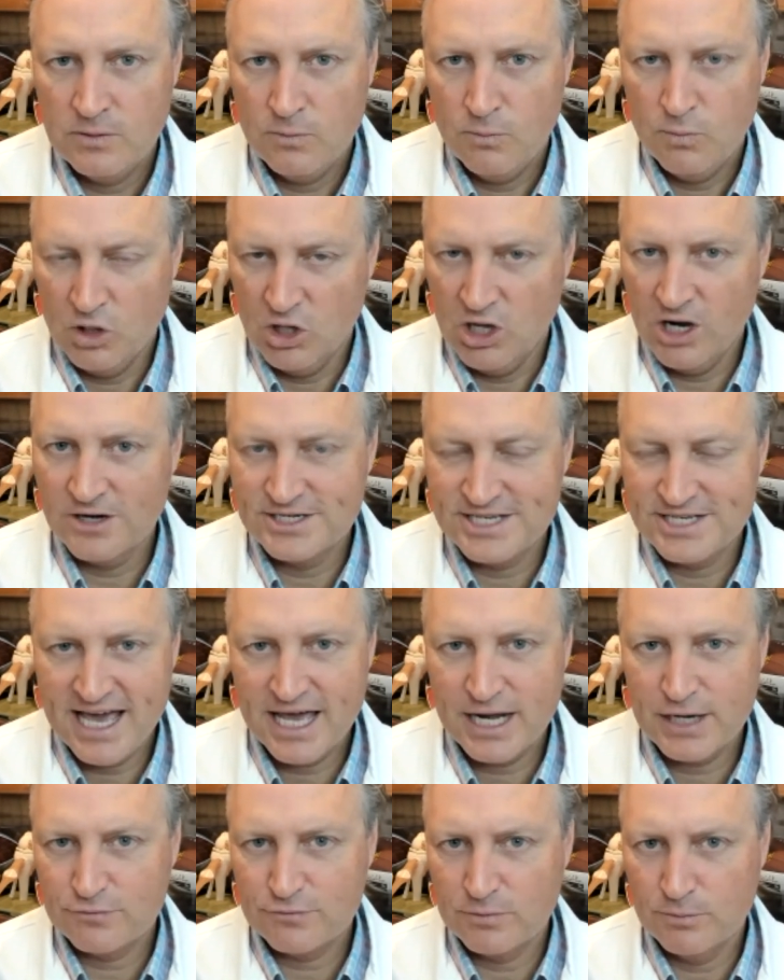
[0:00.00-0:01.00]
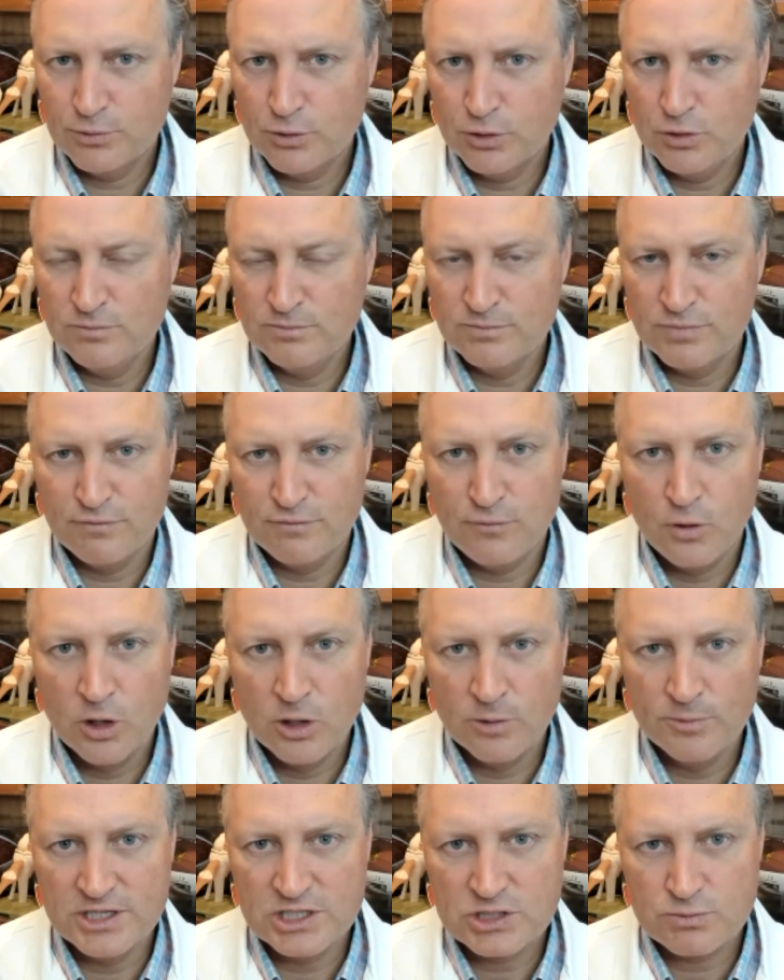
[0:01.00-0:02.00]
Well, our data from Proven
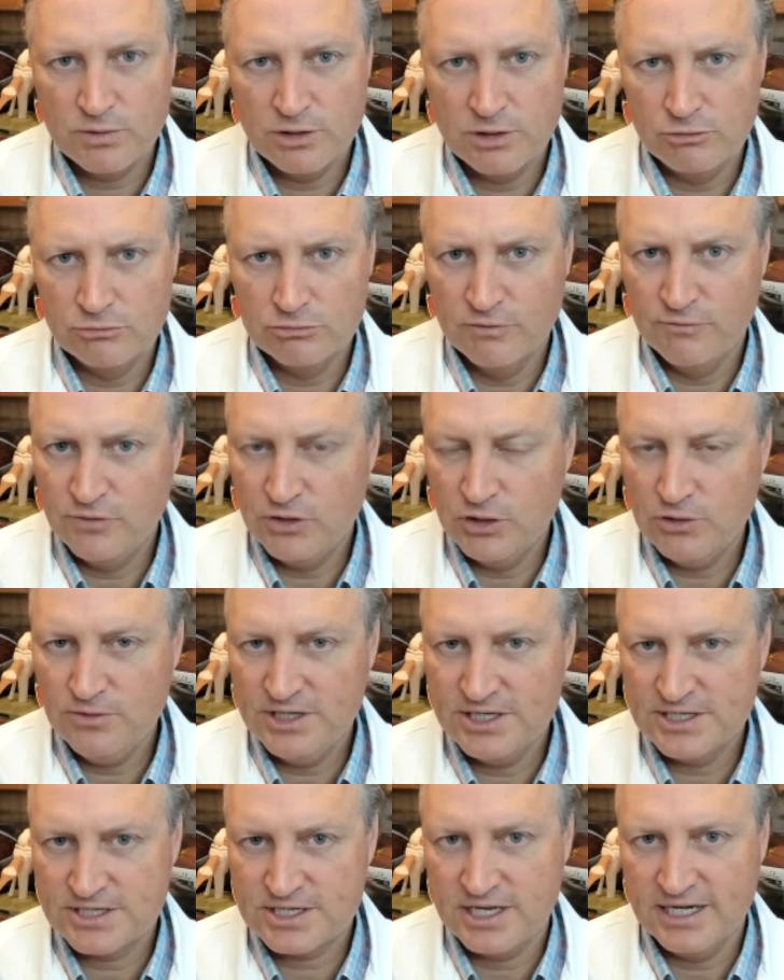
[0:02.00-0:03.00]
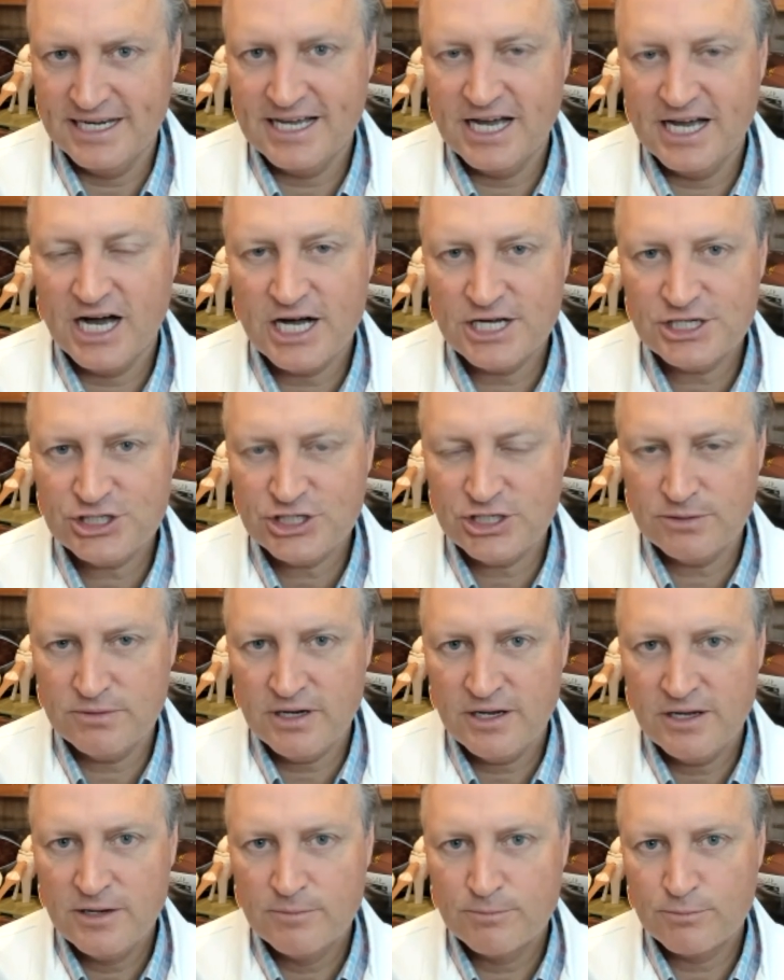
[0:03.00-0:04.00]
Performance, when you review his
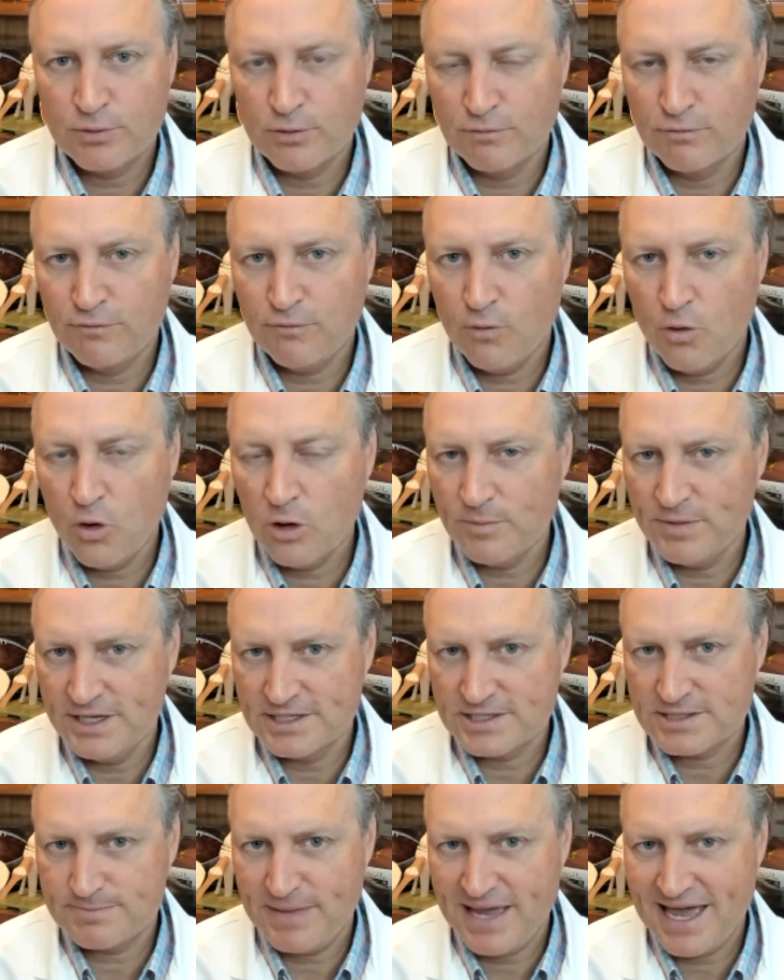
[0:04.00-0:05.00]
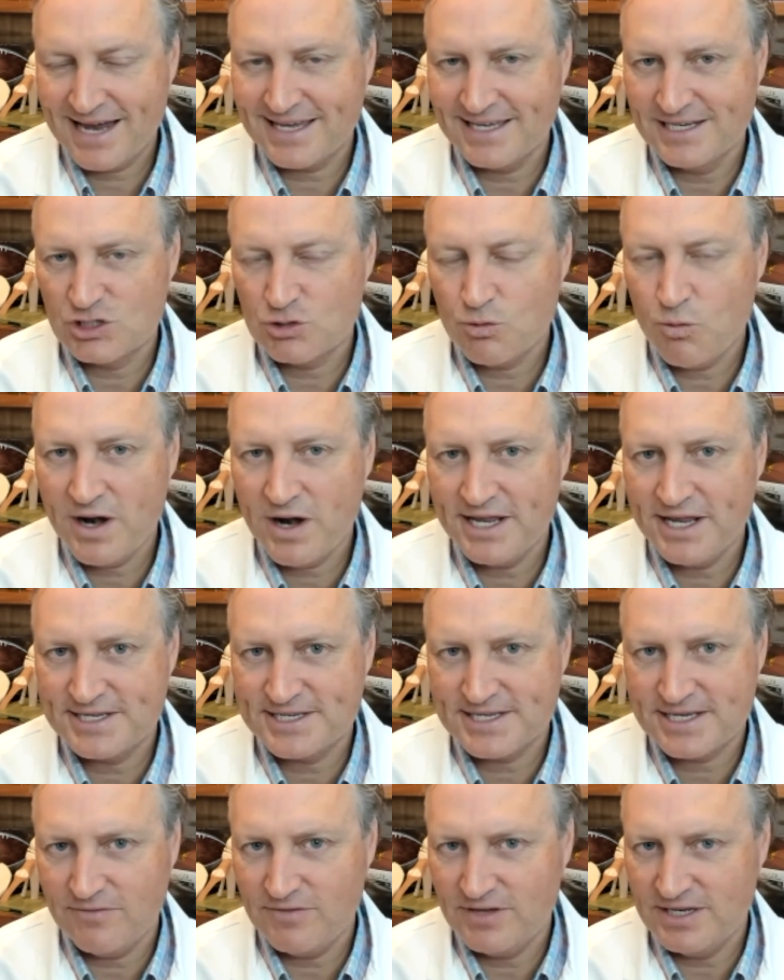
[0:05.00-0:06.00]
concussion performance back in
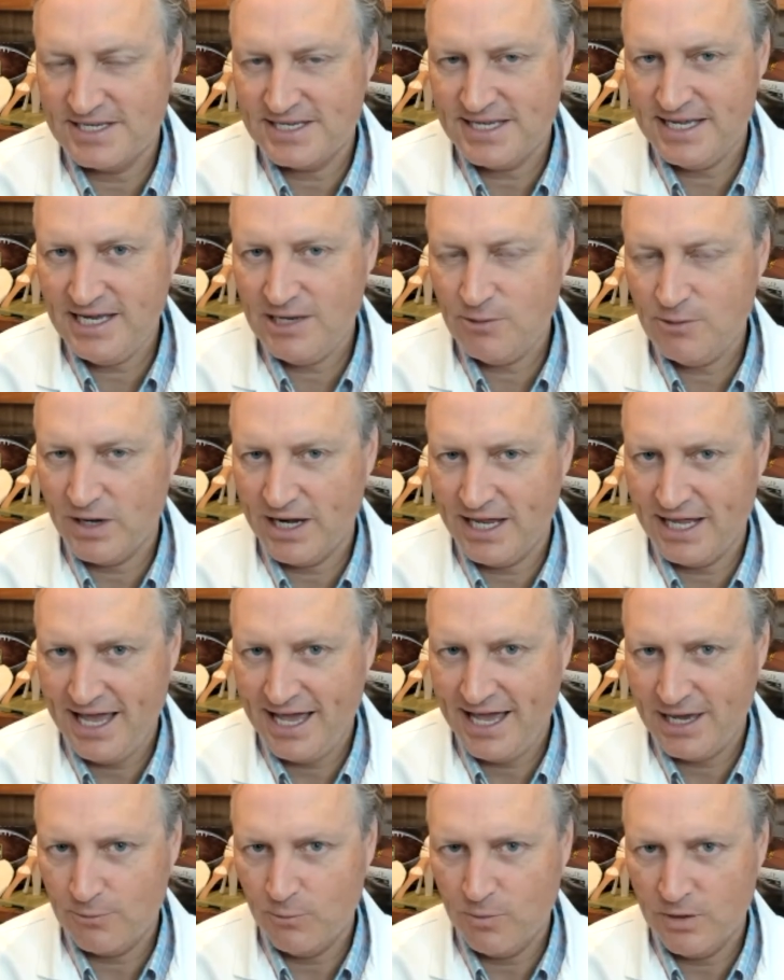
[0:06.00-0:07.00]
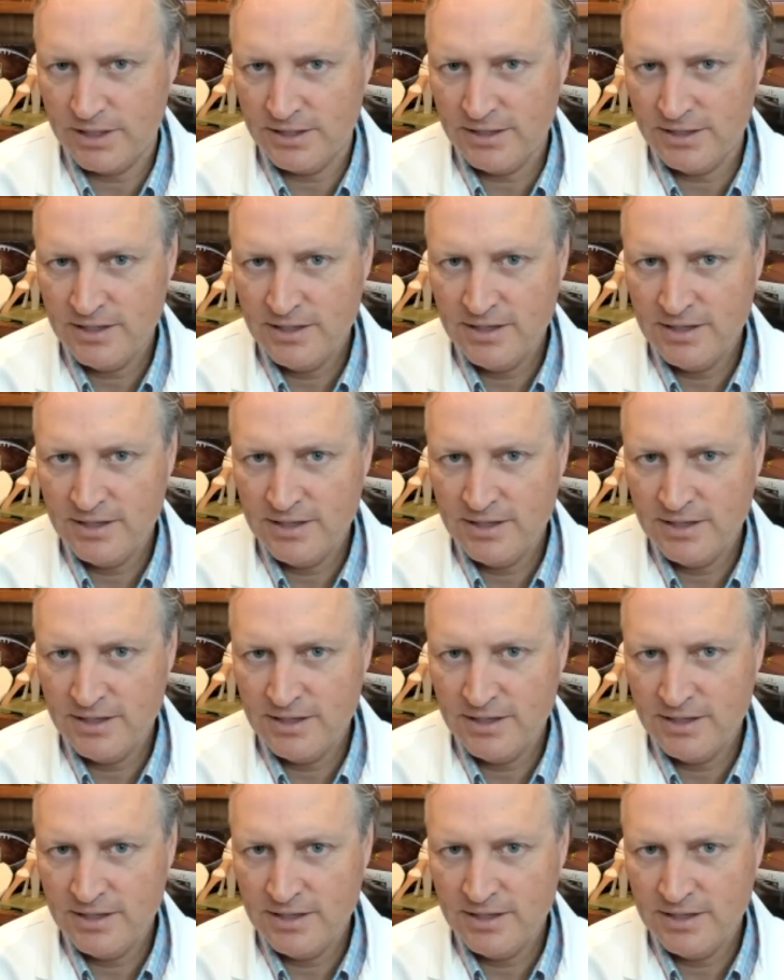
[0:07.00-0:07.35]
2017 when he had one,